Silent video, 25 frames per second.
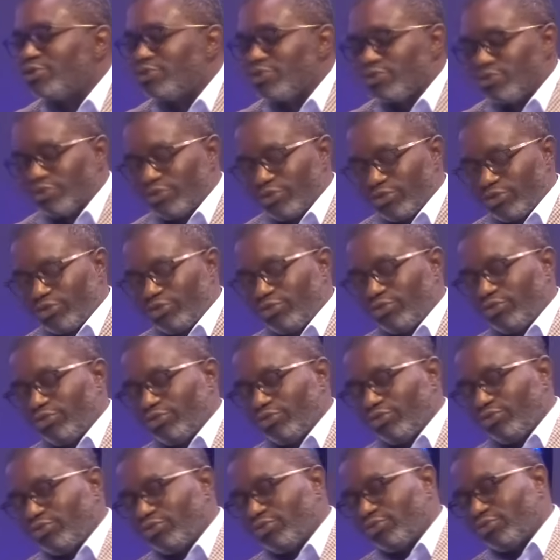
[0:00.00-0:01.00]
to, to,
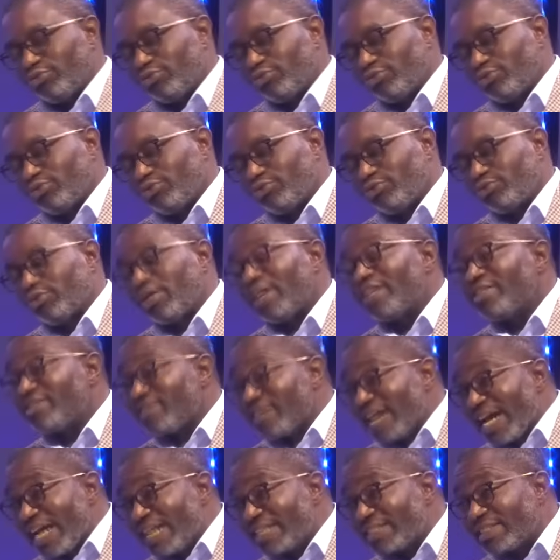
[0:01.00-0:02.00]
to, to
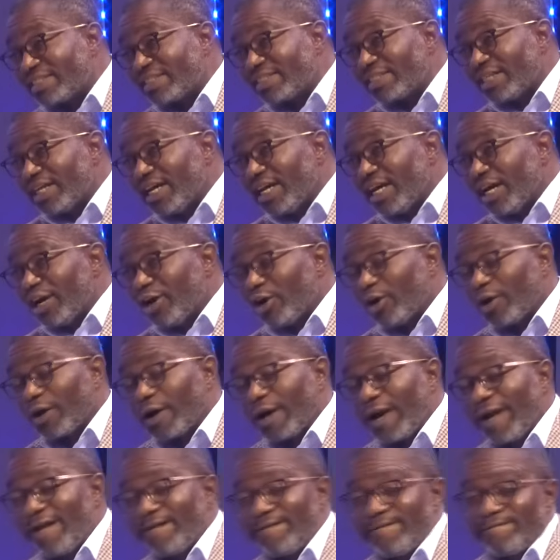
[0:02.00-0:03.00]
address.
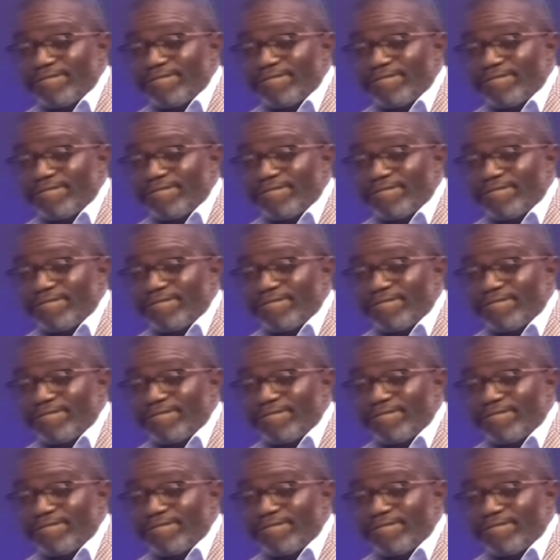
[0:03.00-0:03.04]
Okay?